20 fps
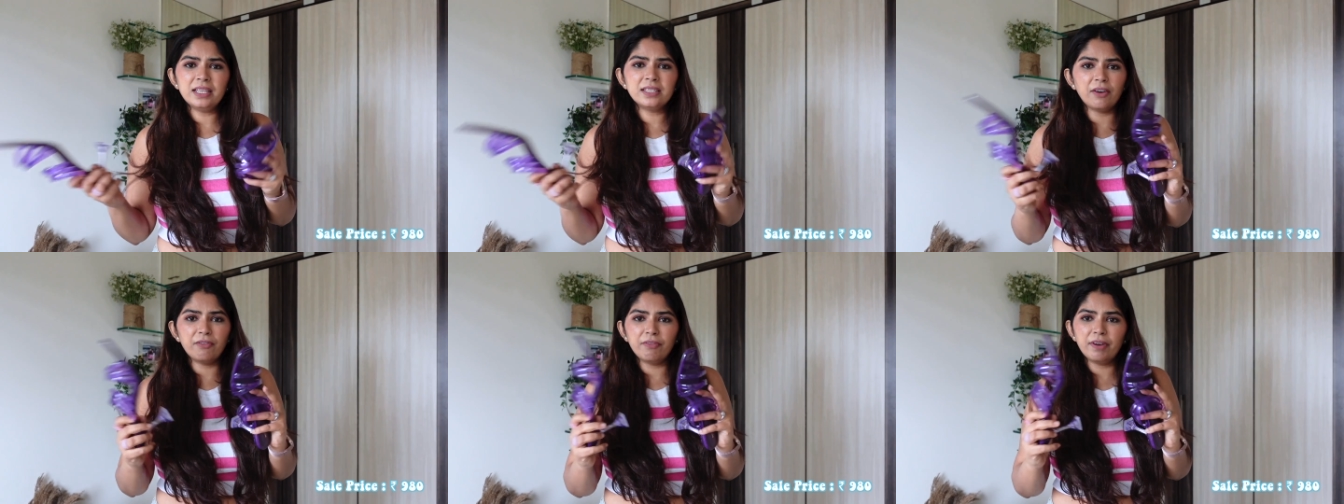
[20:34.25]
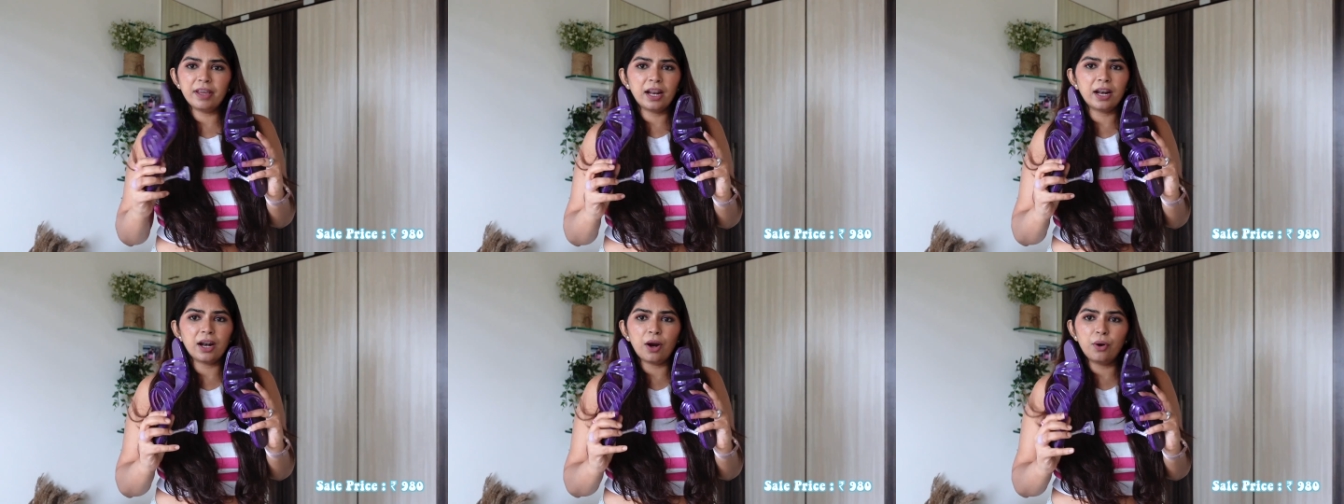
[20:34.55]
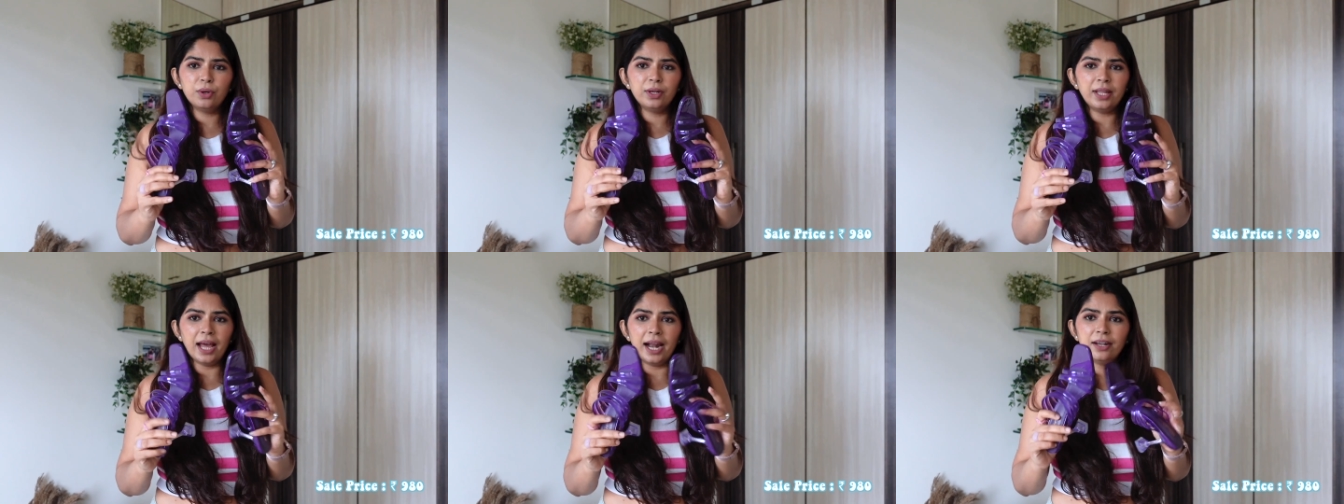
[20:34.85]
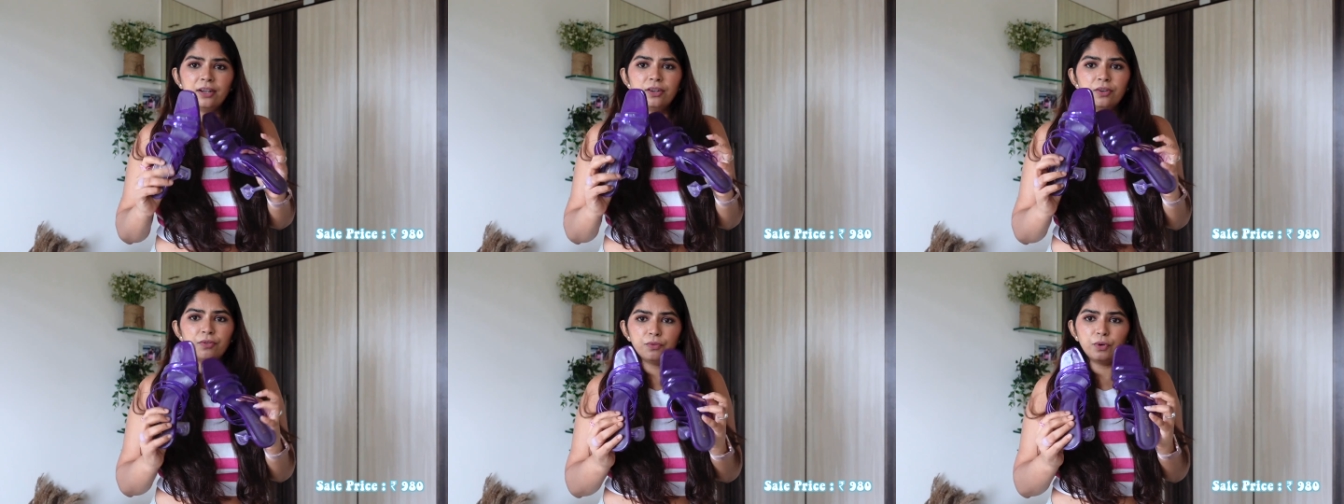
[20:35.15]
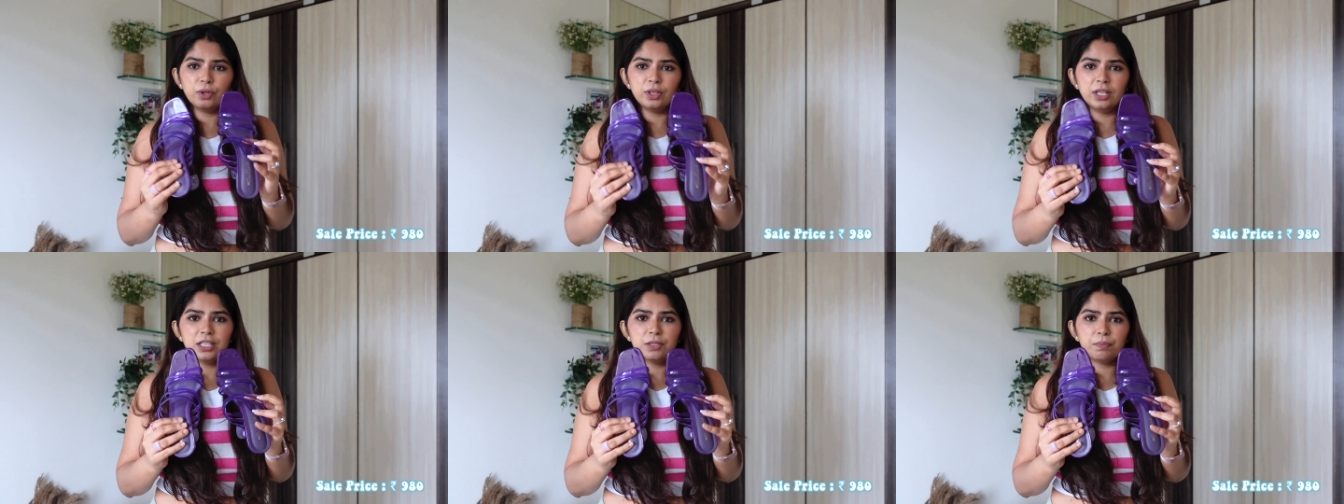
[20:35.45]
somewhere around that
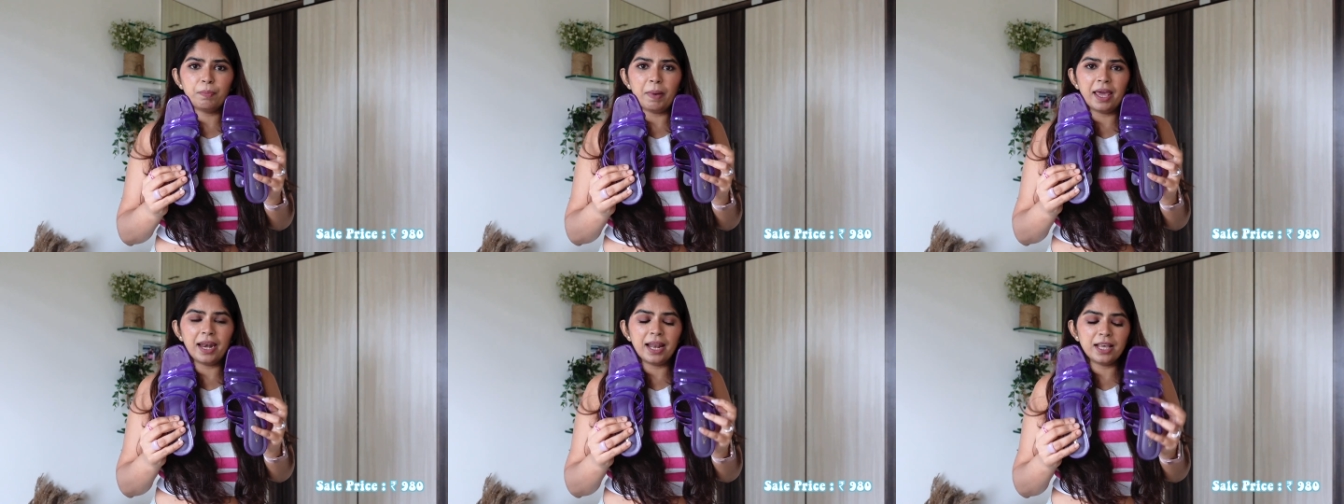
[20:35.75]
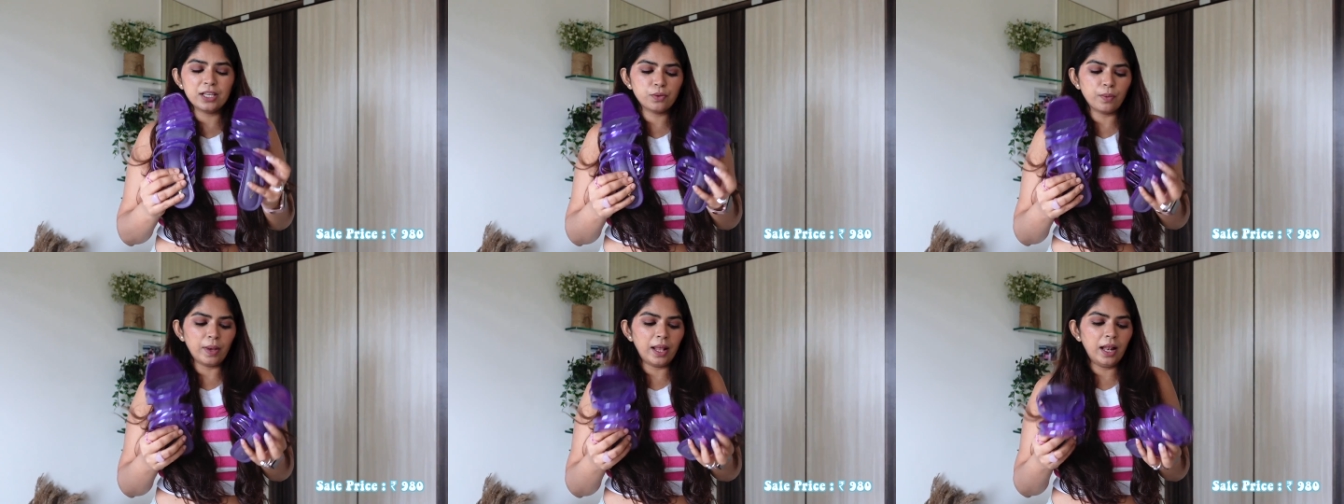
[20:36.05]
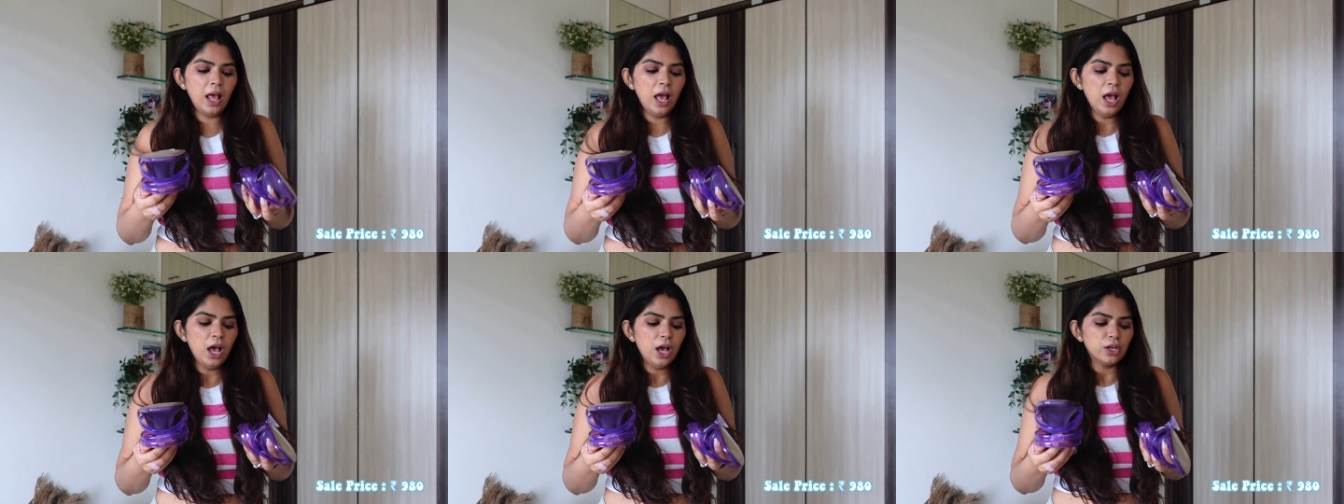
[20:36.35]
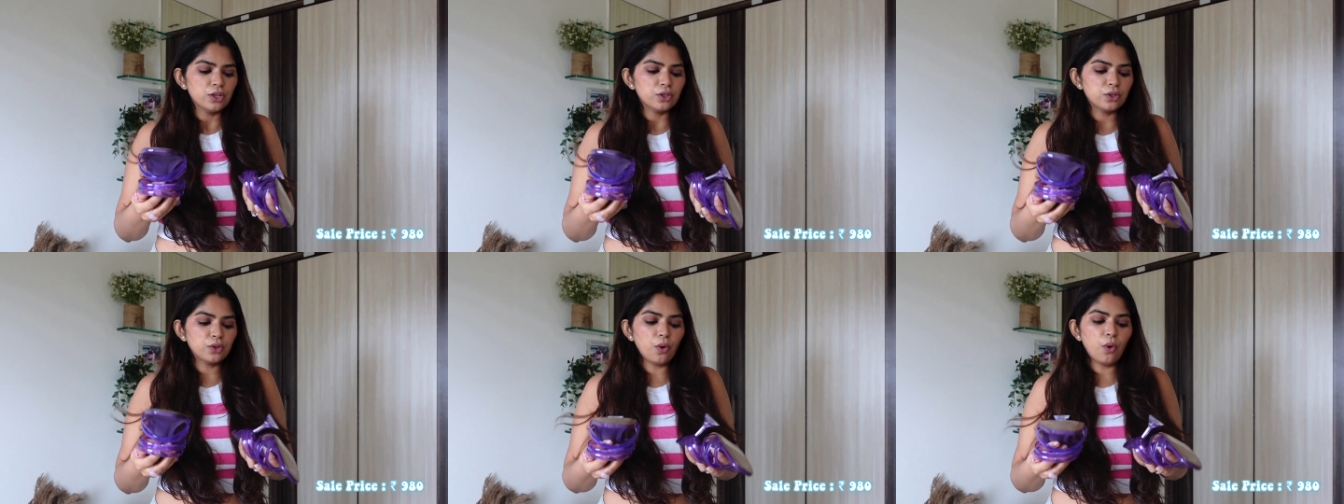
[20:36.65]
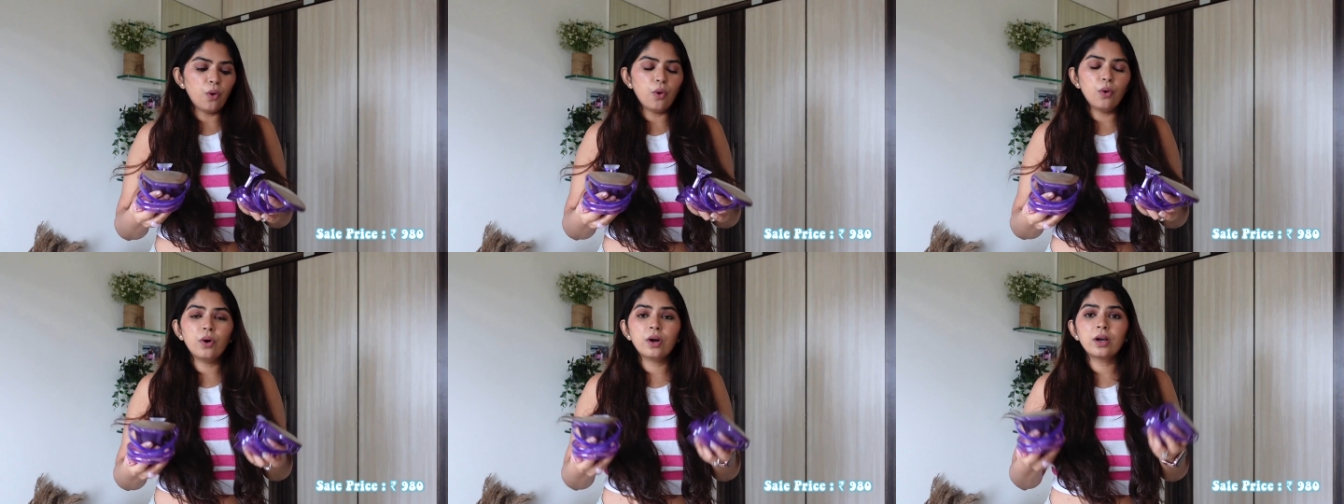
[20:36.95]
for this pair as well.
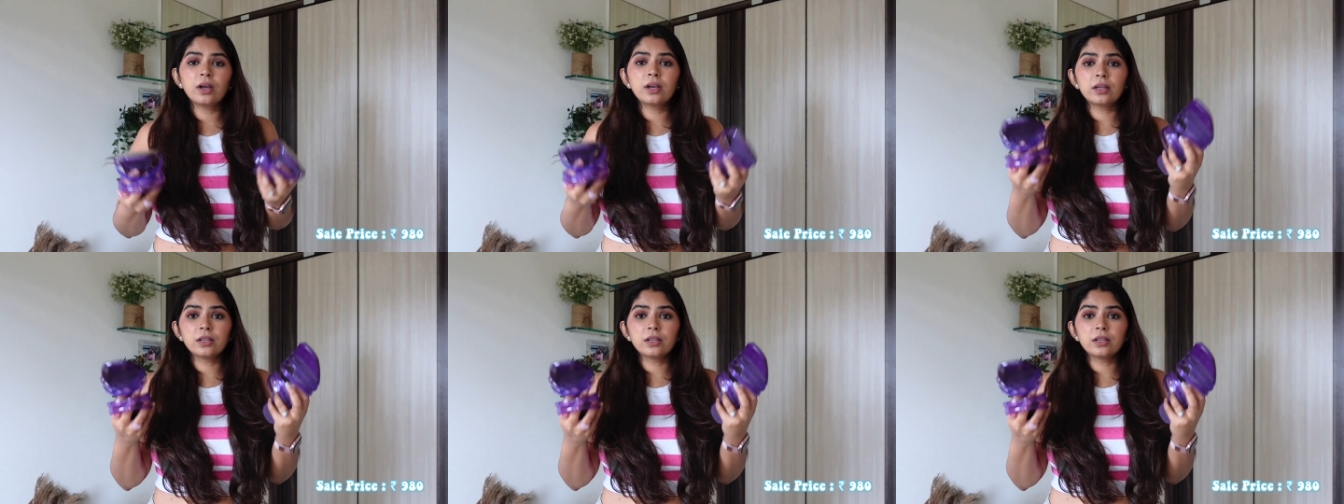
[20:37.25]
So